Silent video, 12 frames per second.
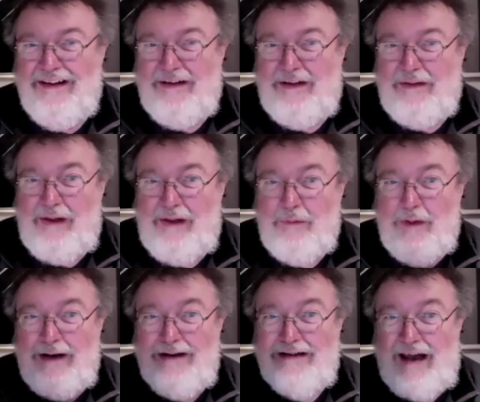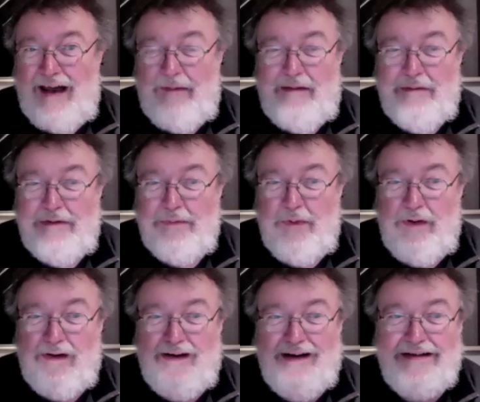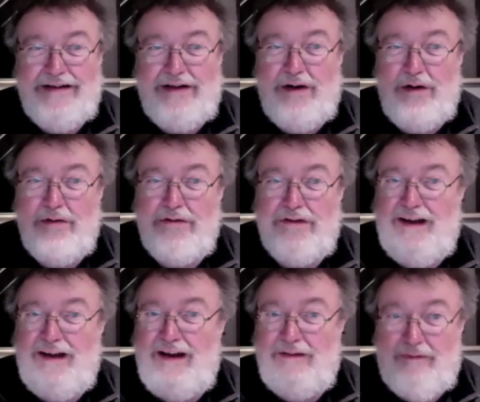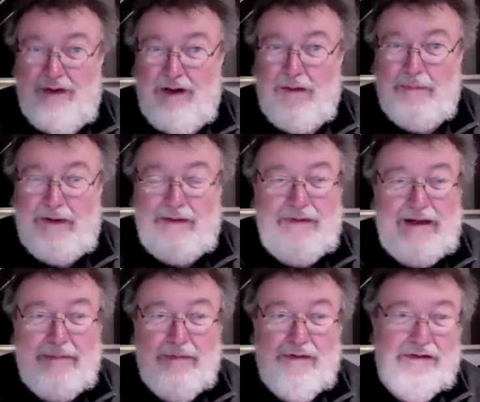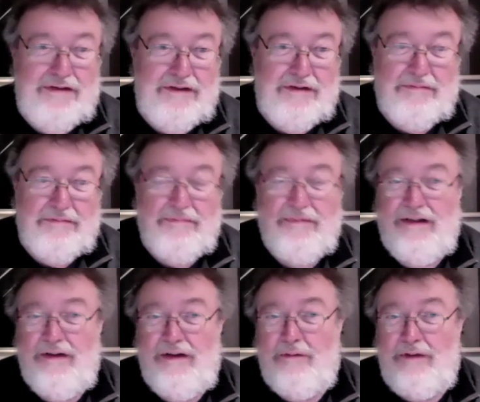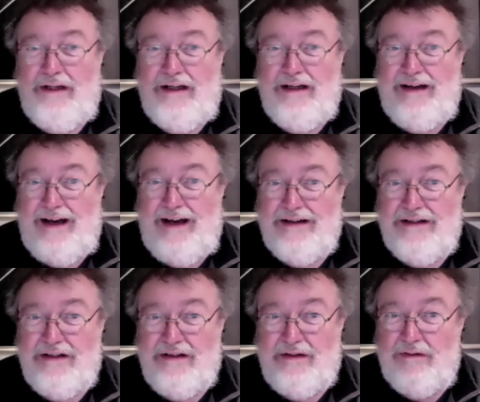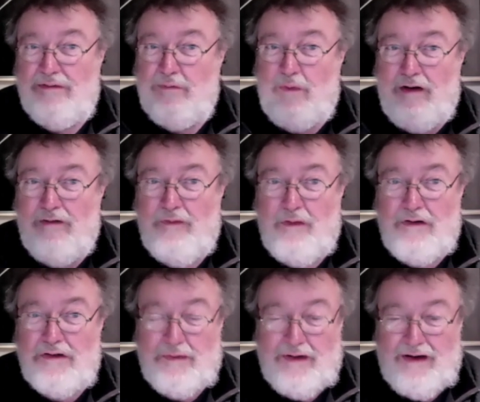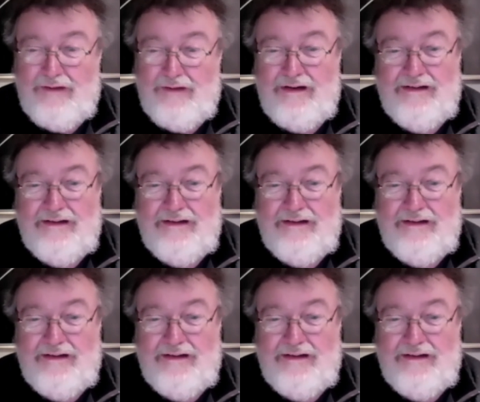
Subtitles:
At one time, I was working as a coach, kind of helping people to reconnect to the workforce, whatever.